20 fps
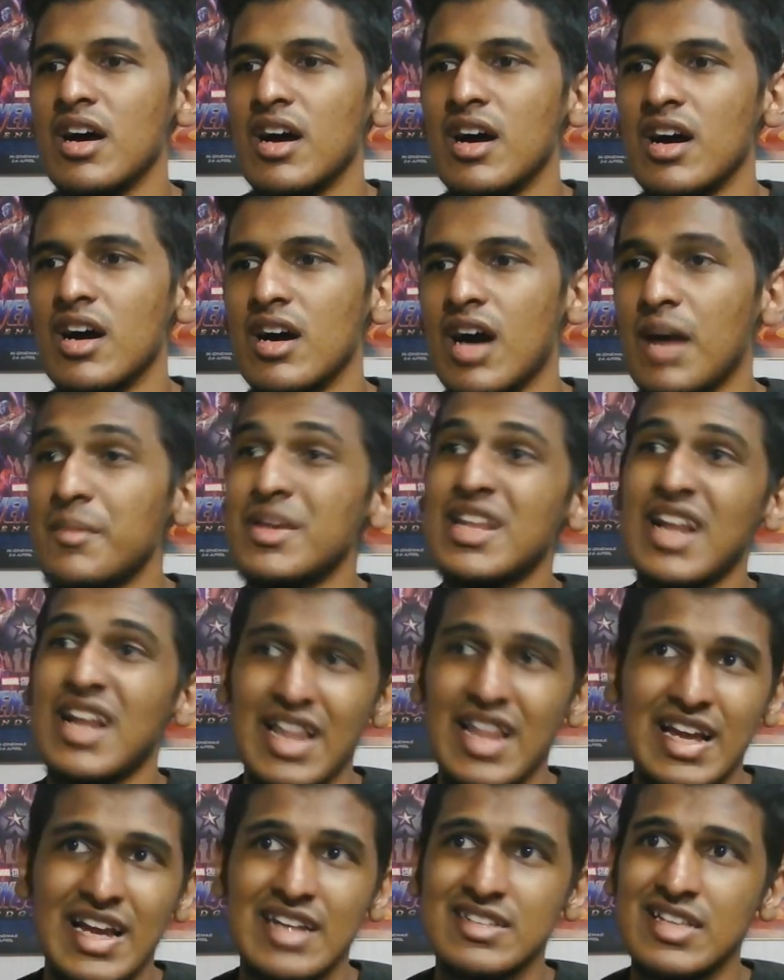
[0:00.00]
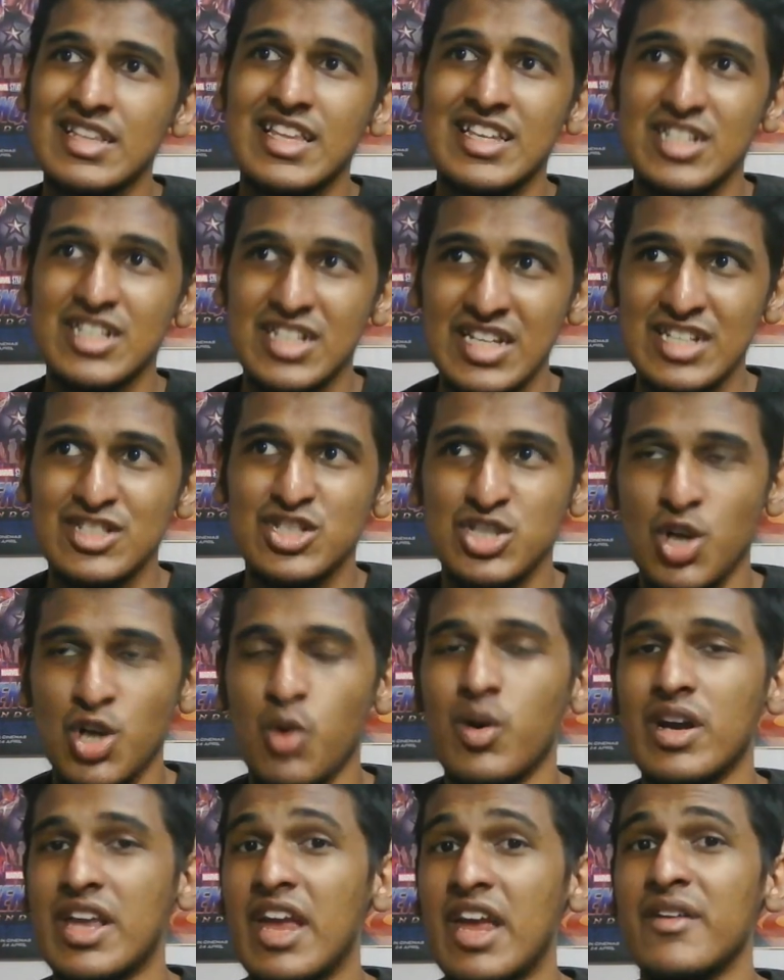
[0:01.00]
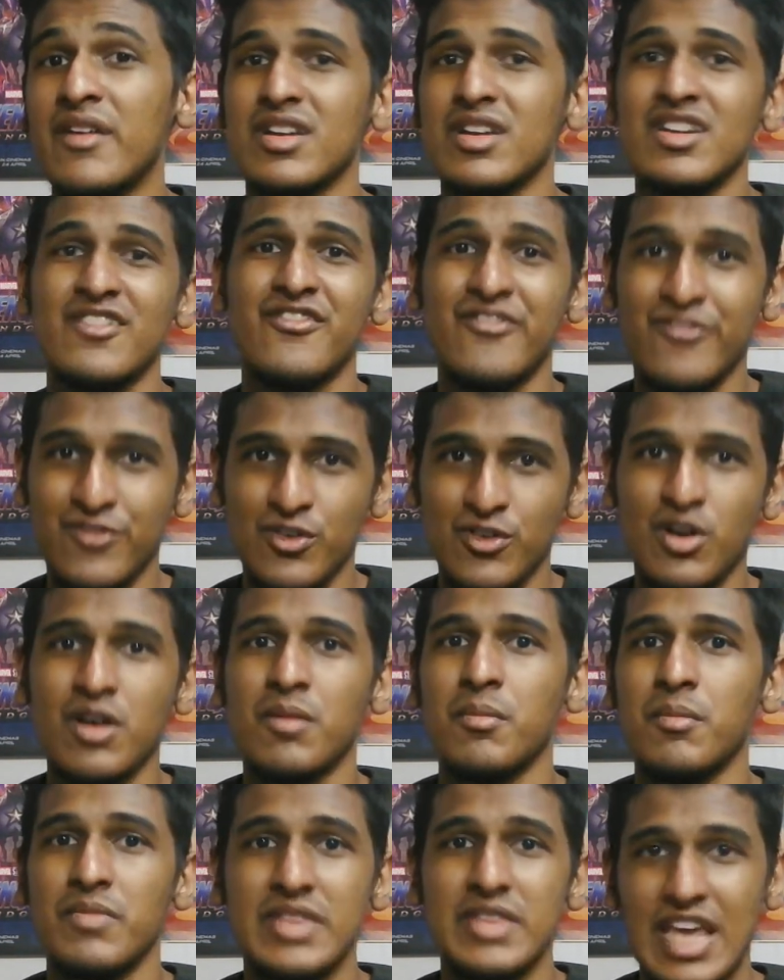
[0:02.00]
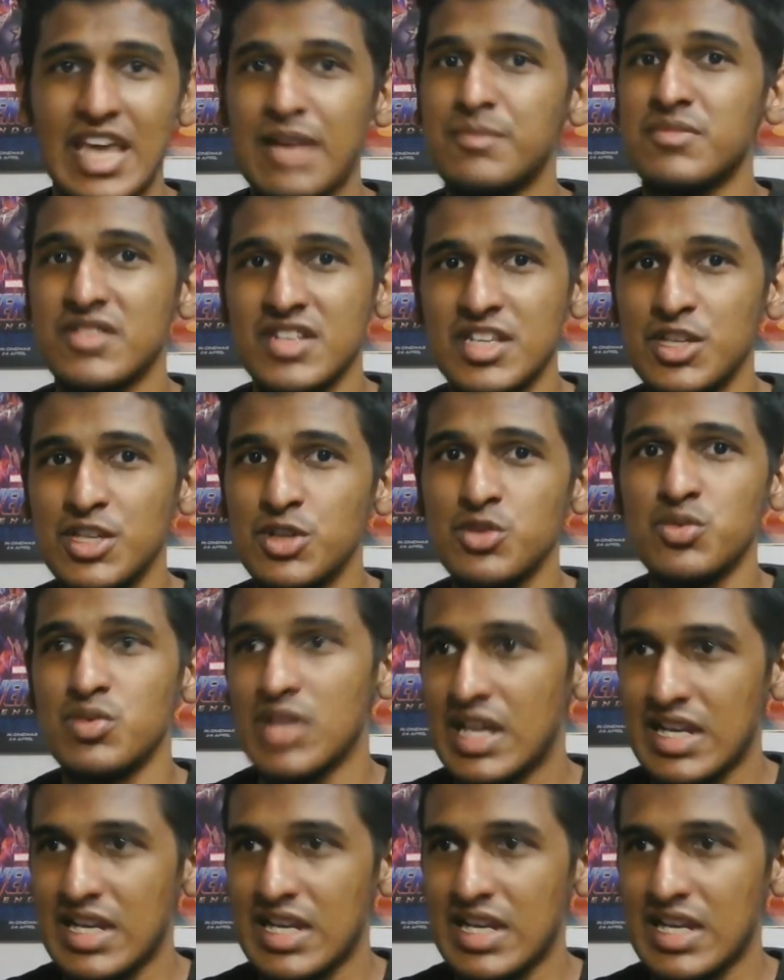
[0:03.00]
I mean, like I said, they did show a character from the MCU,